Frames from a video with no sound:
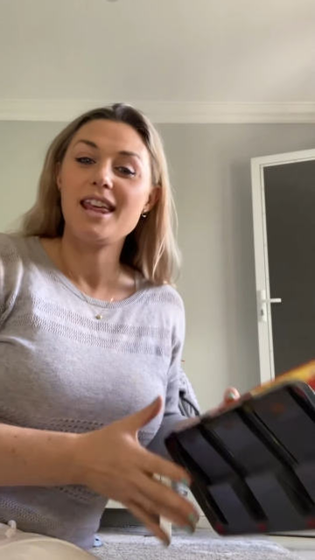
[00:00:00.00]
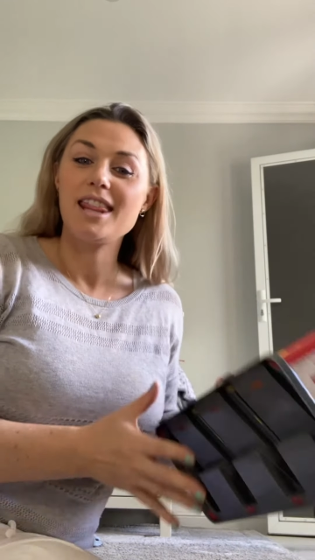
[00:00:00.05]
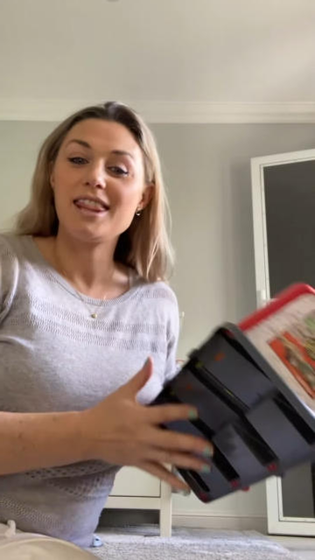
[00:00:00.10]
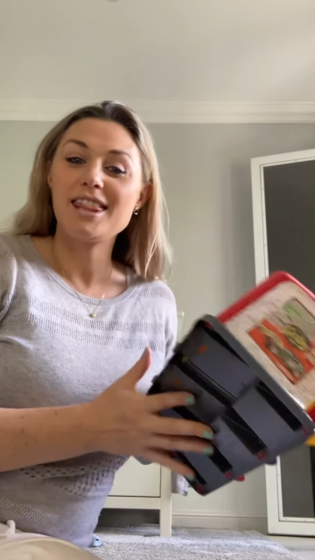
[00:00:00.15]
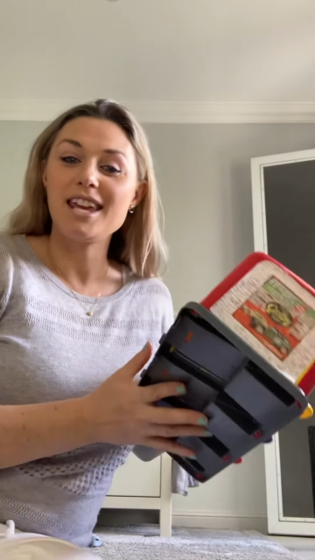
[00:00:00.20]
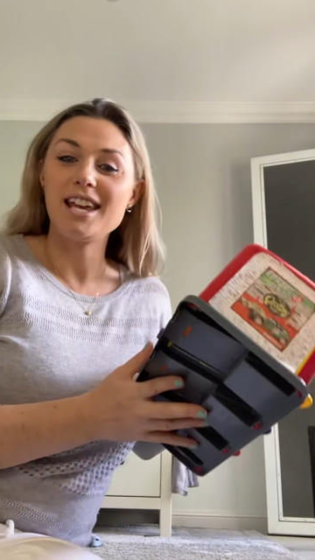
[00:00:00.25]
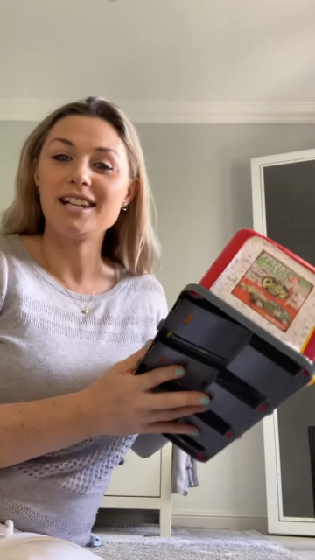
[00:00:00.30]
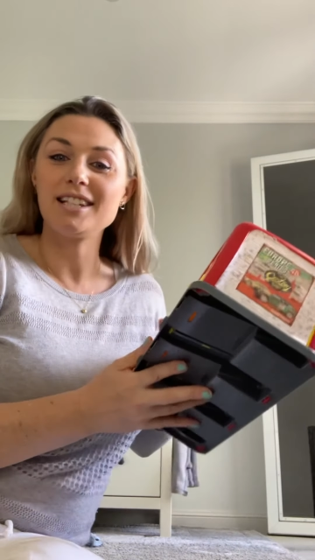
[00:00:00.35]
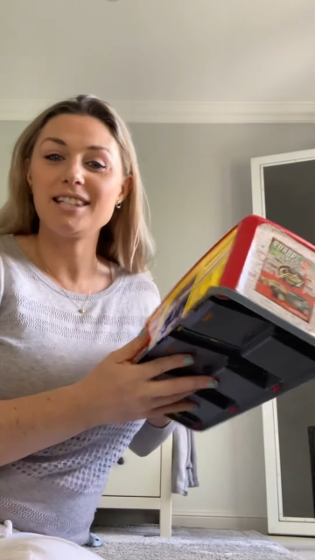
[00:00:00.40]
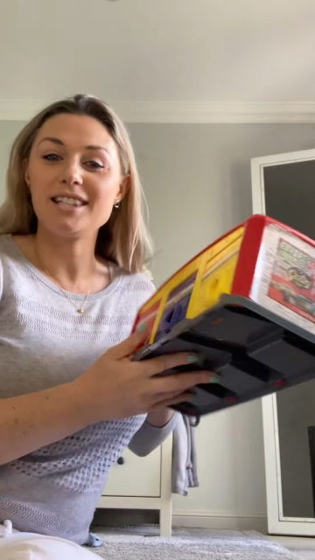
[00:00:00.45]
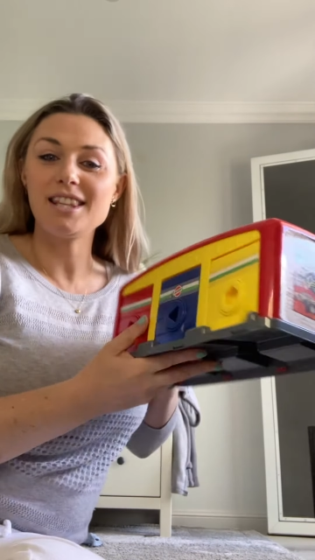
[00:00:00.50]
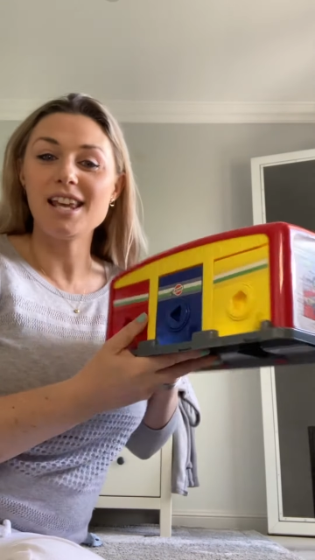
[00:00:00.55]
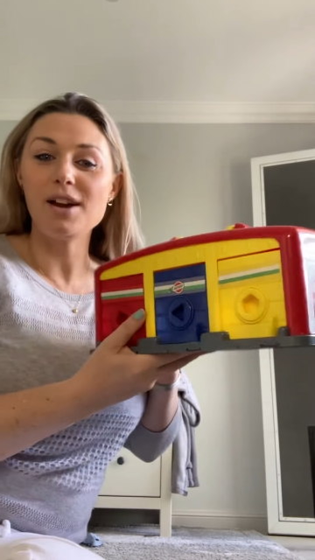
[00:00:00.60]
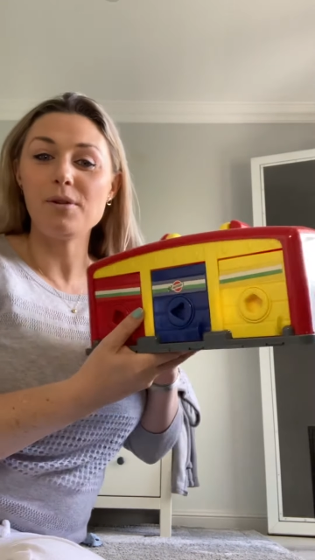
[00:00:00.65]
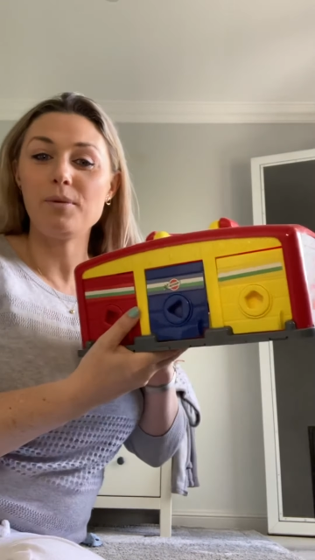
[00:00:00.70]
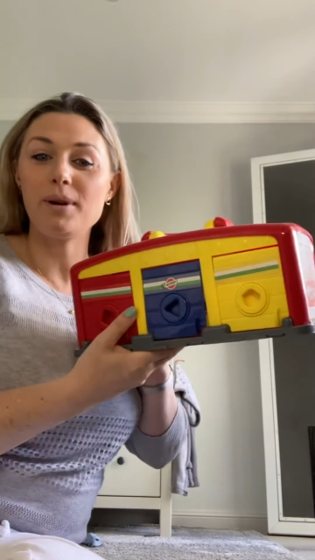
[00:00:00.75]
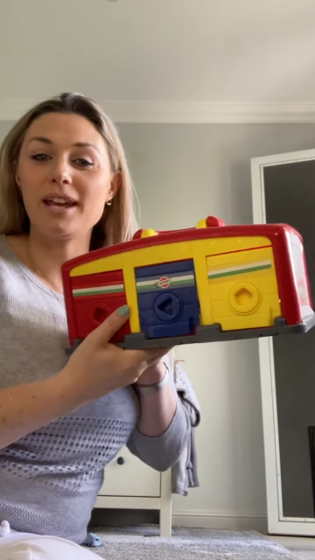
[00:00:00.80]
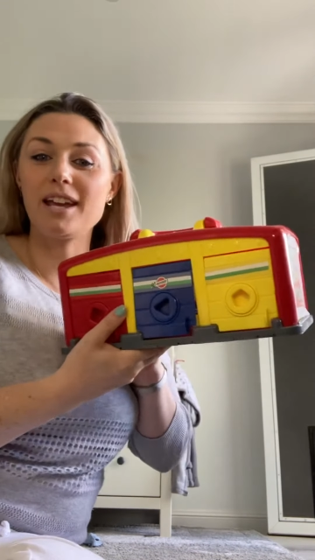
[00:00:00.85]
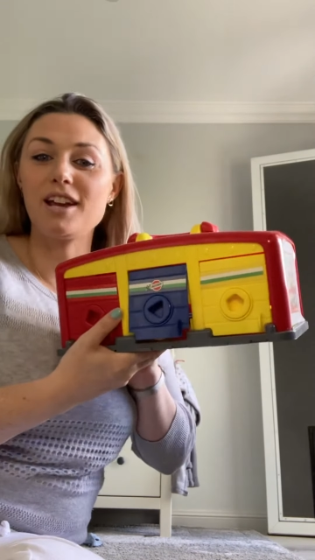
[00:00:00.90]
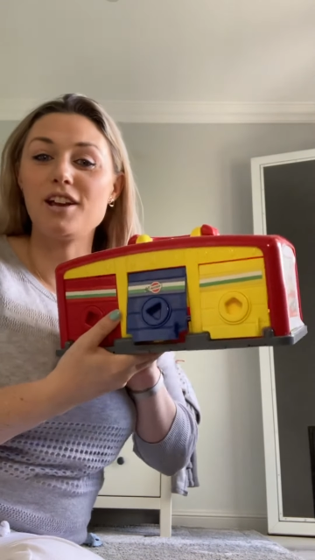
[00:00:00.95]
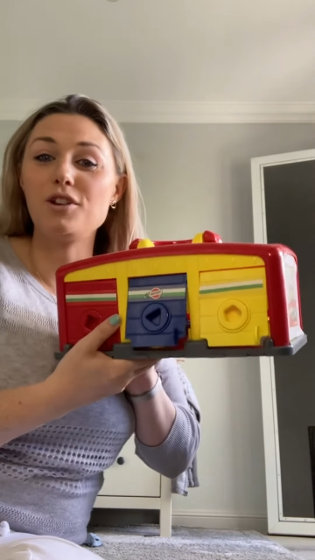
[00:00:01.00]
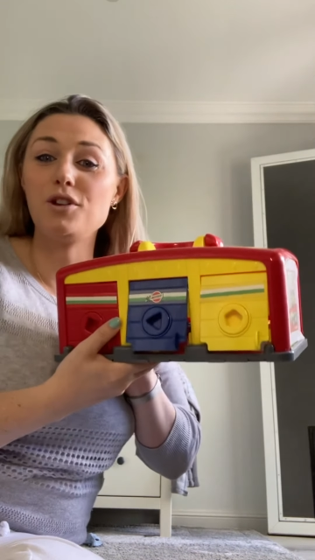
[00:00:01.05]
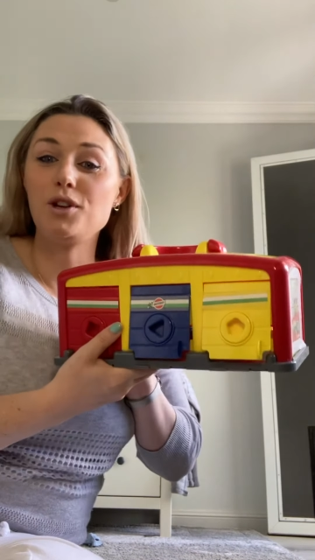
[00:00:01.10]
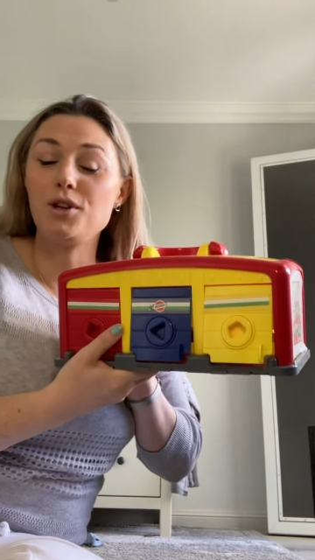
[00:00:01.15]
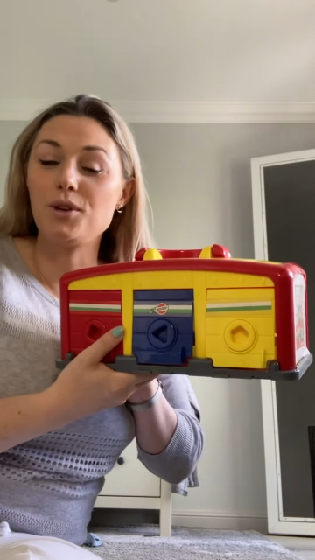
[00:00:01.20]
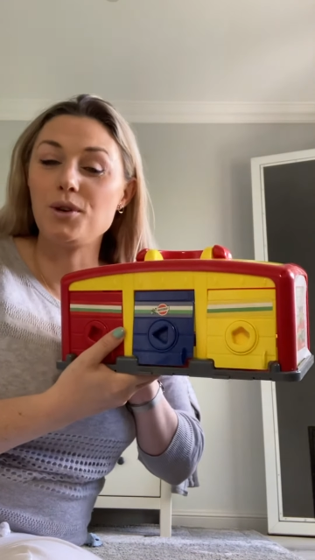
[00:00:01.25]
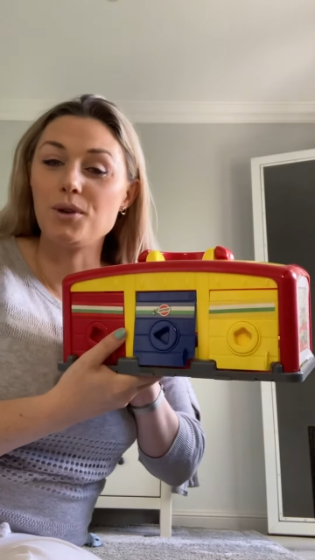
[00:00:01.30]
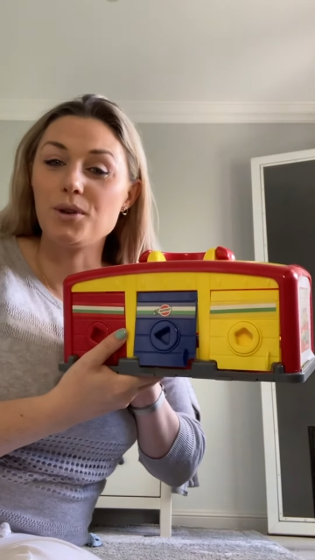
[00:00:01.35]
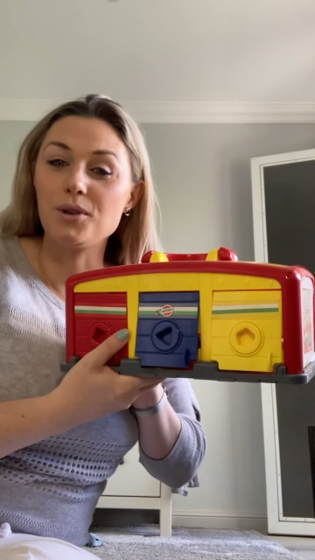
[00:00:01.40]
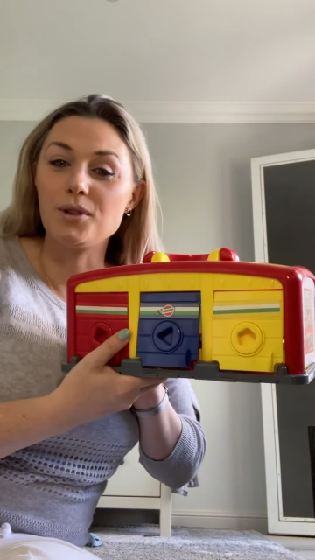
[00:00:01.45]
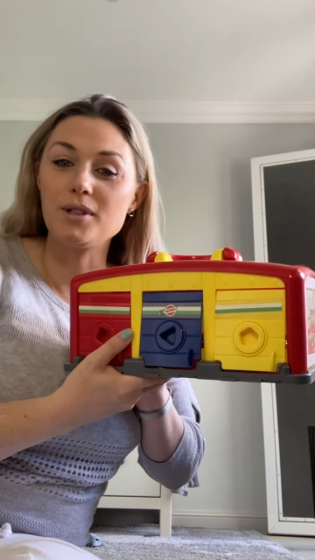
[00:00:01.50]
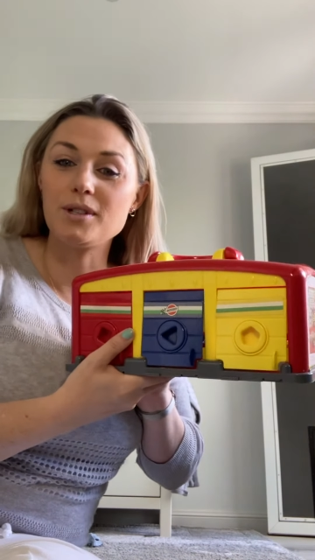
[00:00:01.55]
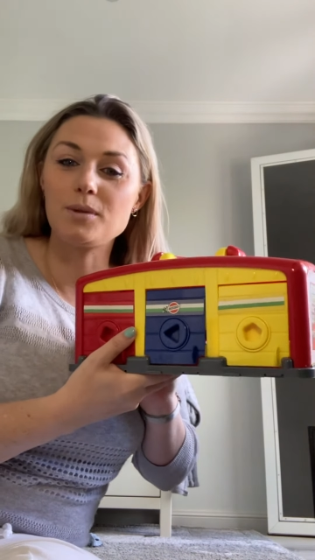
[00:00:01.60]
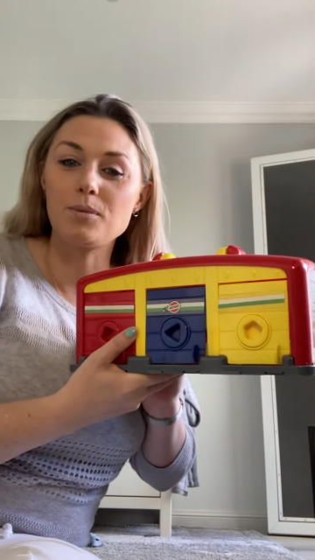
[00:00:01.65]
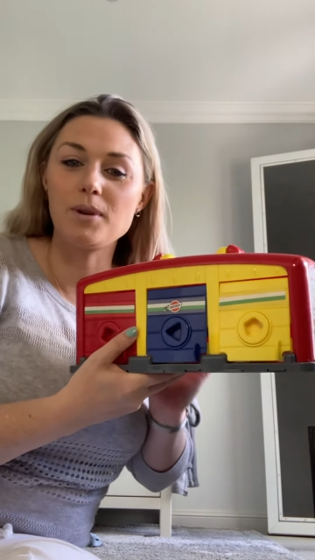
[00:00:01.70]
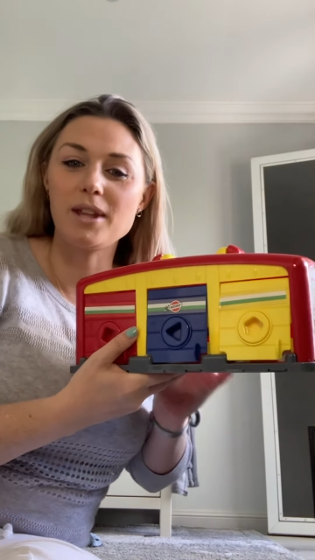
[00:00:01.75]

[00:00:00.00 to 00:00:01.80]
things that we can use